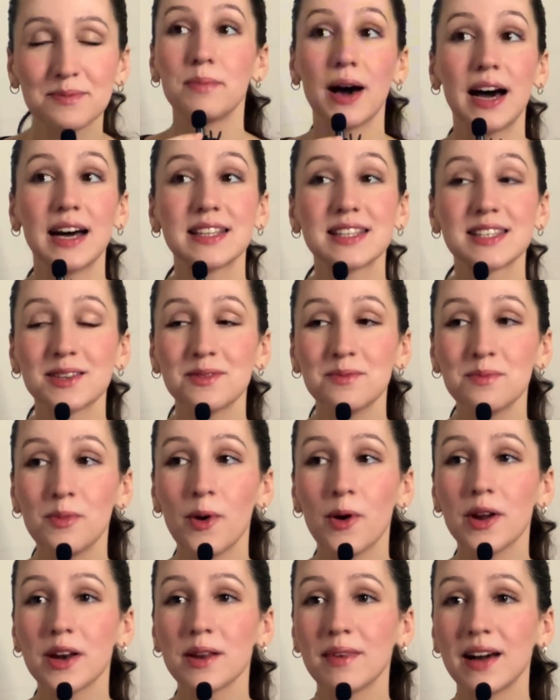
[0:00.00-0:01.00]
but at some
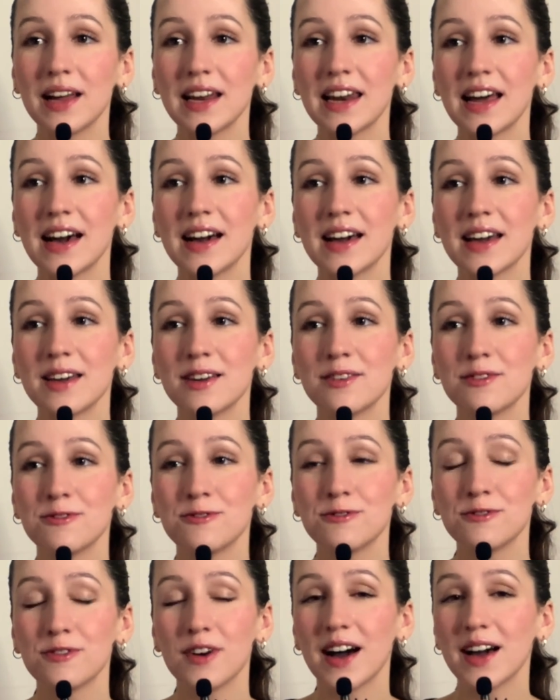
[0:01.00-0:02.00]
point in my life,
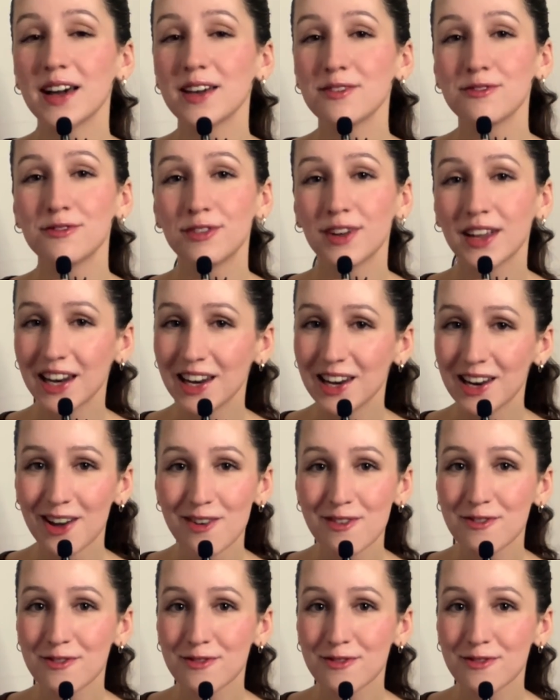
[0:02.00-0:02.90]
I fell in love